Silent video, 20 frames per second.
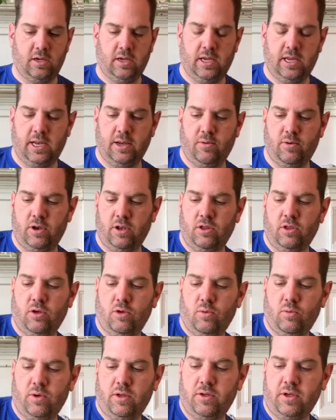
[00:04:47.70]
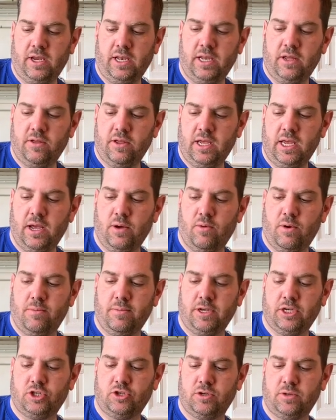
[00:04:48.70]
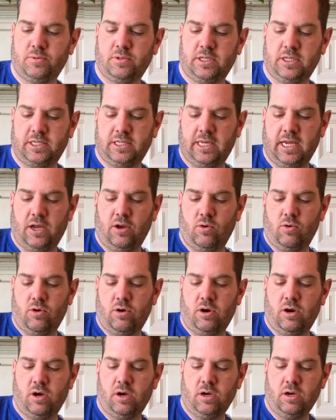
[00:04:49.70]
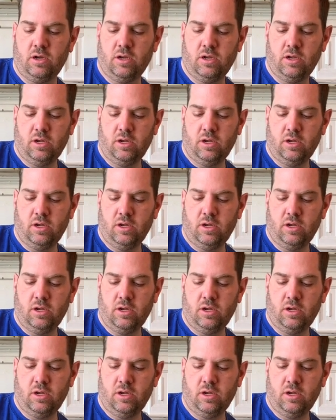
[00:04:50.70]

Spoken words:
I don't want a little willy-nilly. I want my strips to stay in order.